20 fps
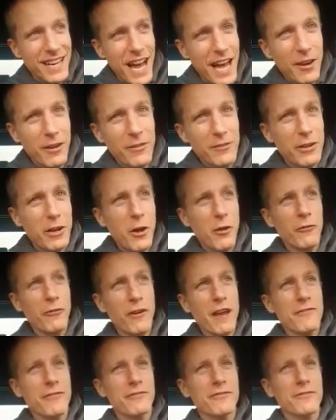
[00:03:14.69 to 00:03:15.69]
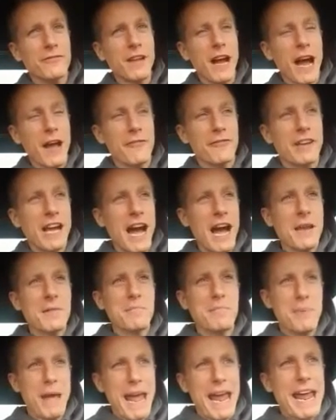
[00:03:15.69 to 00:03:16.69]
I don't even know if I've
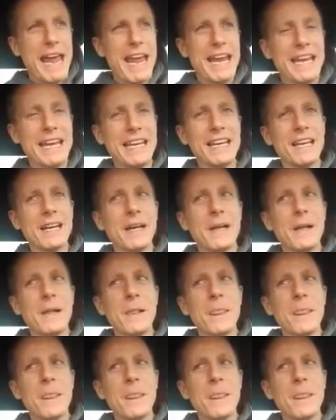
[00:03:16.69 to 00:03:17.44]
gotten paid